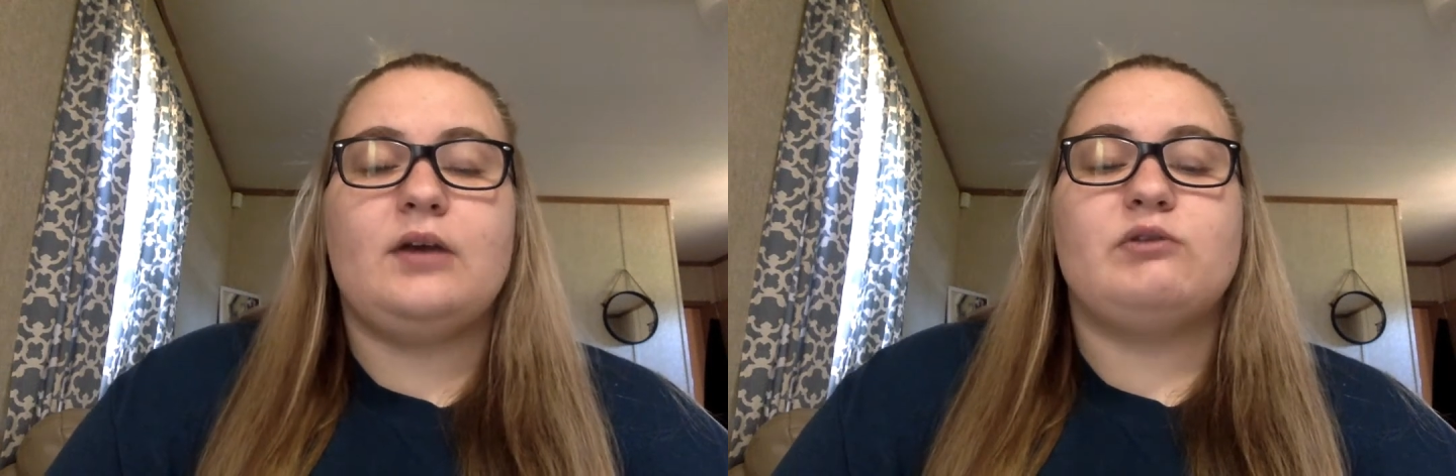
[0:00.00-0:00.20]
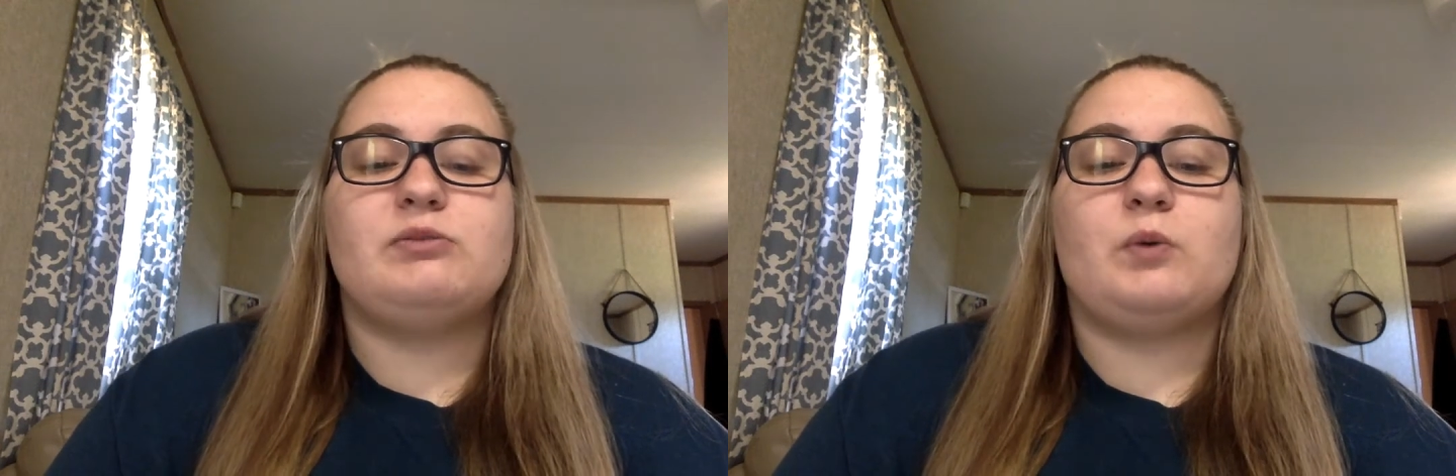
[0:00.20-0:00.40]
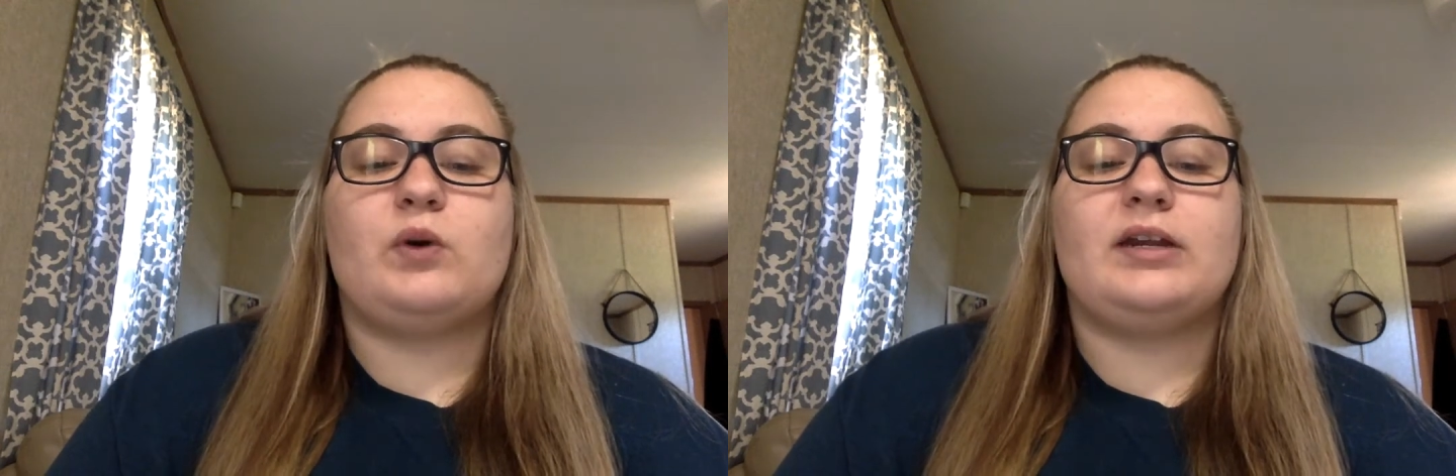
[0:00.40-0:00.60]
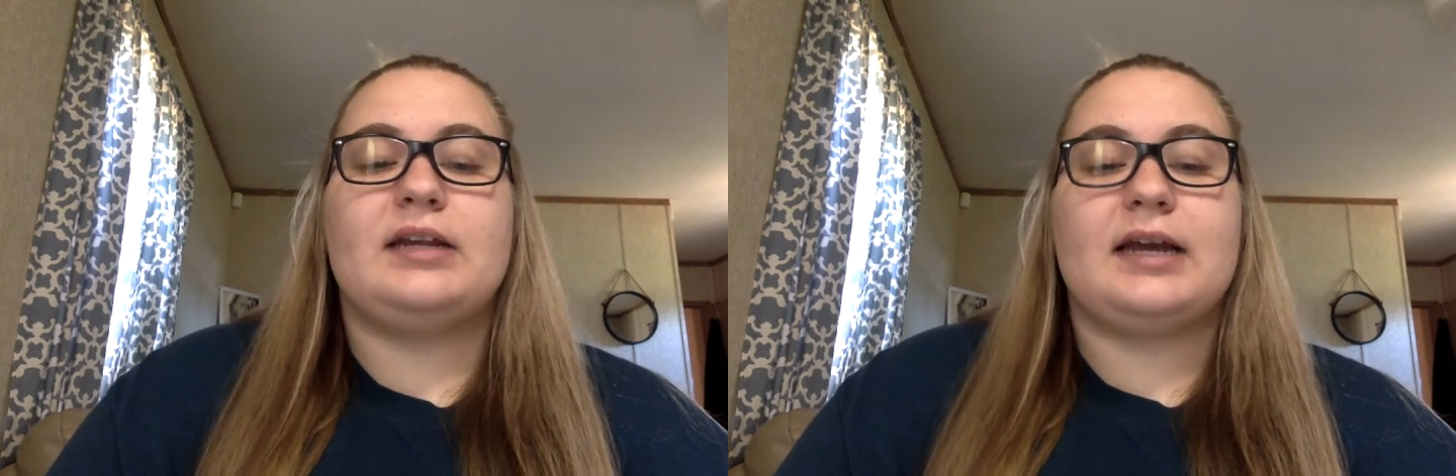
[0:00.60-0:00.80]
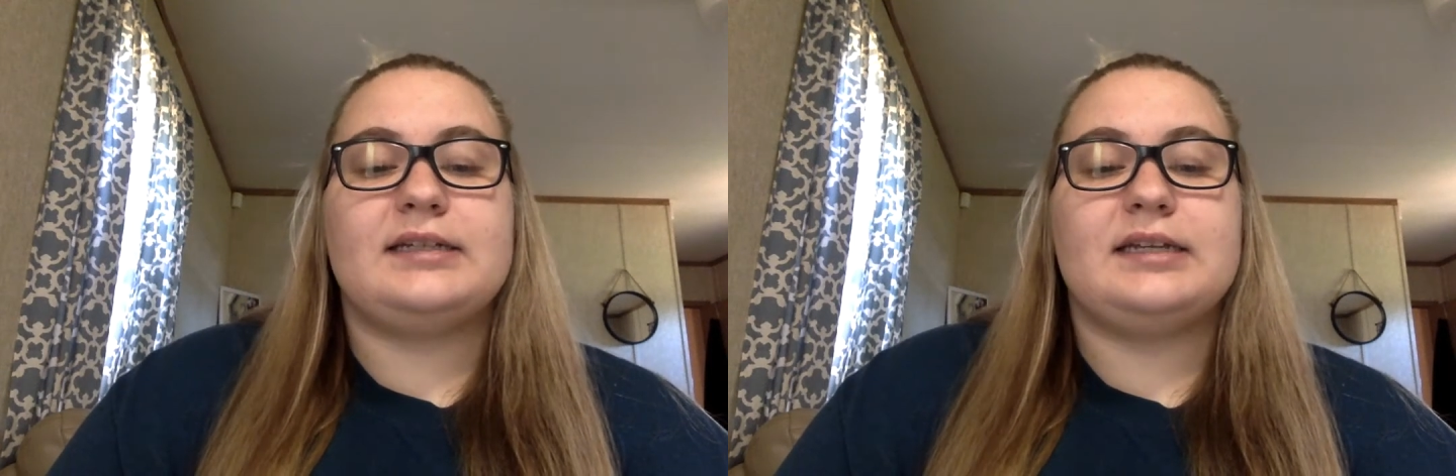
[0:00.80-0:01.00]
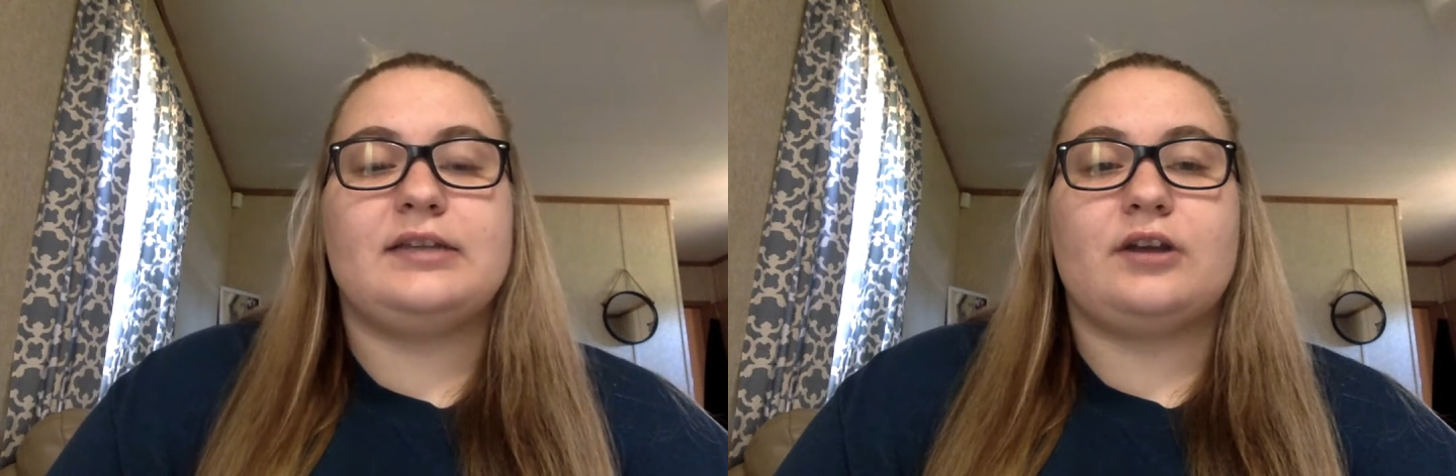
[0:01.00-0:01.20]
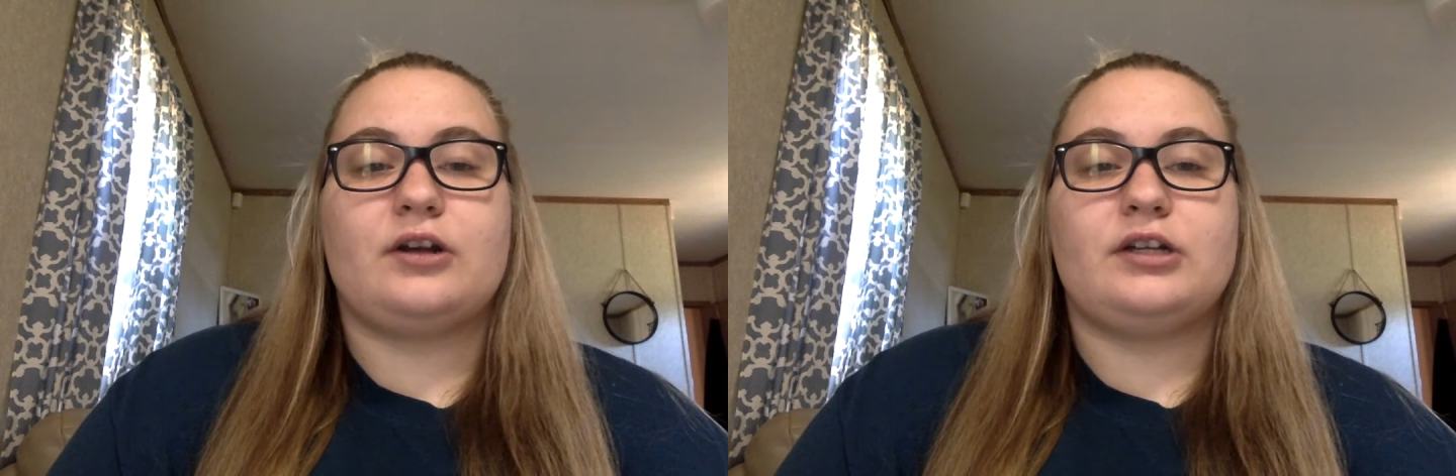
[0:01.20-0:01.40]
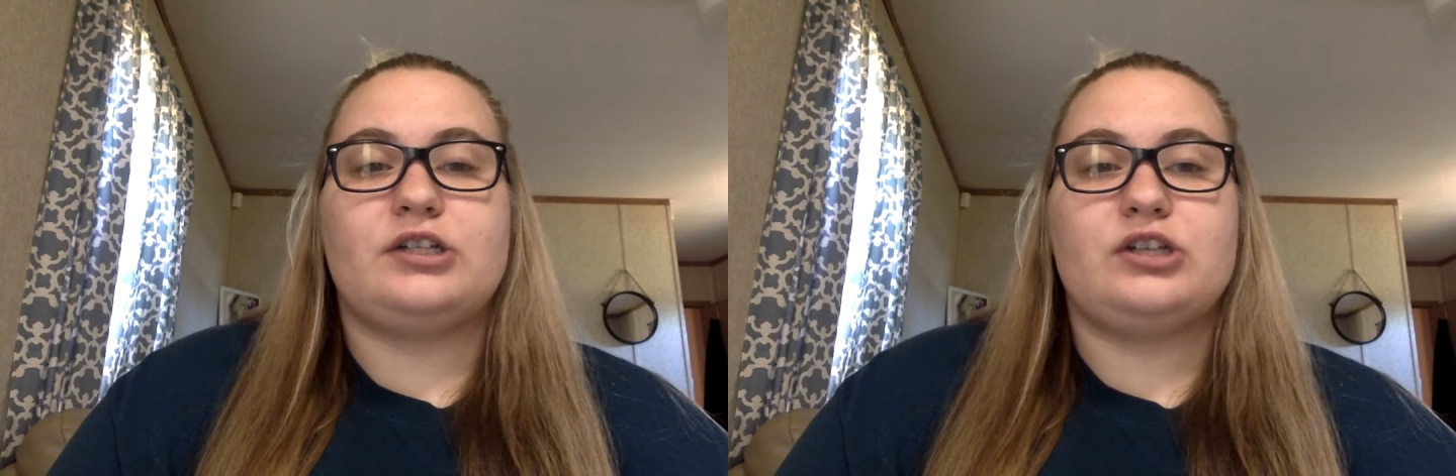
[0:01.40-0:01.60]
was born in
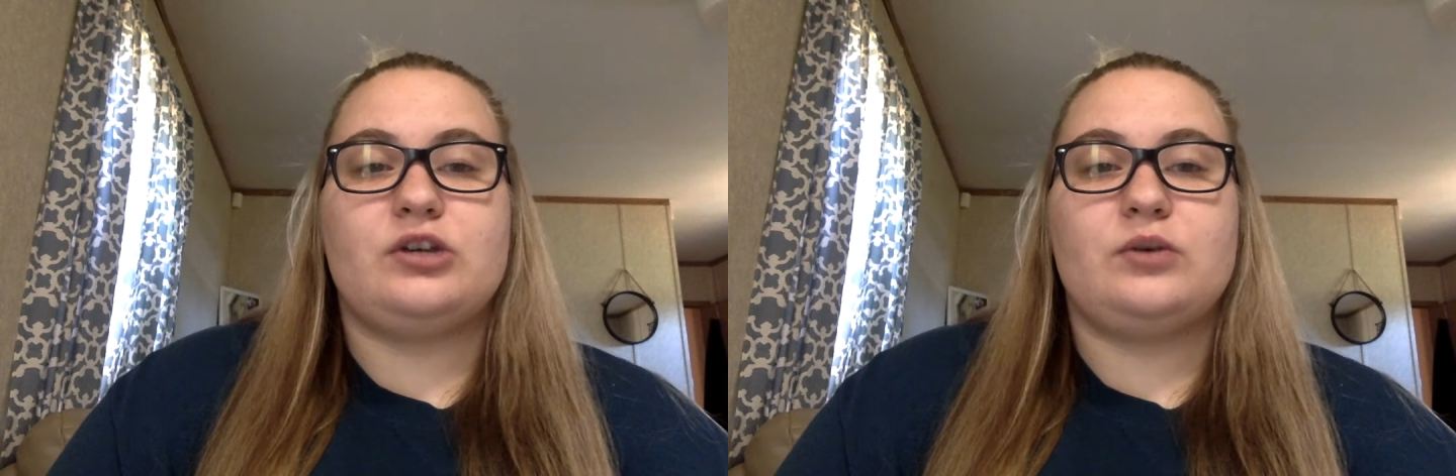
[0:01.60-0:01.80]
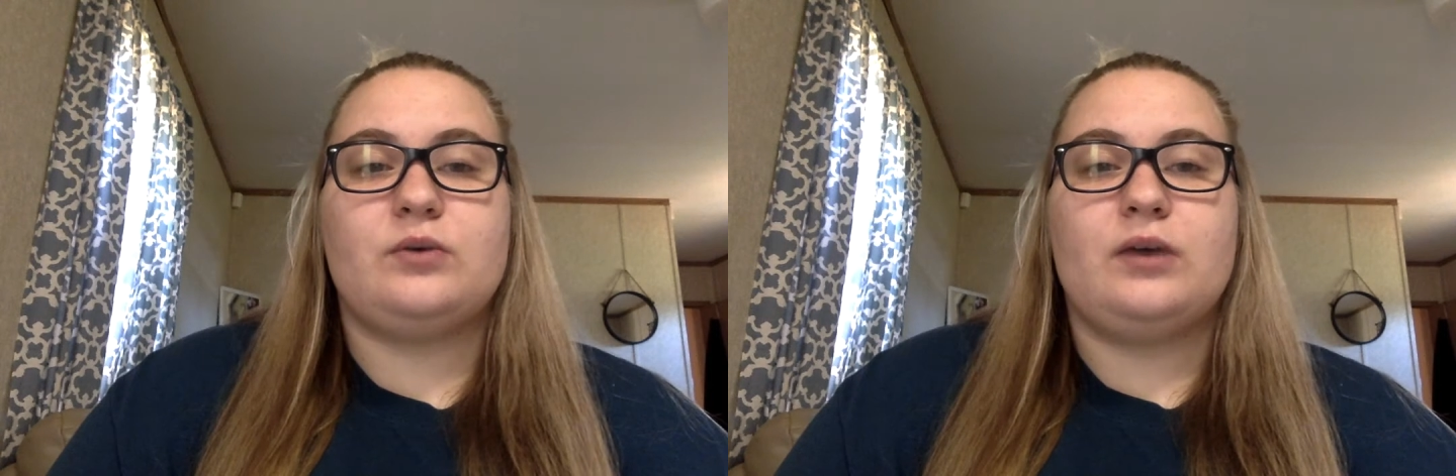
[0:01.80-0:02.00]
1932.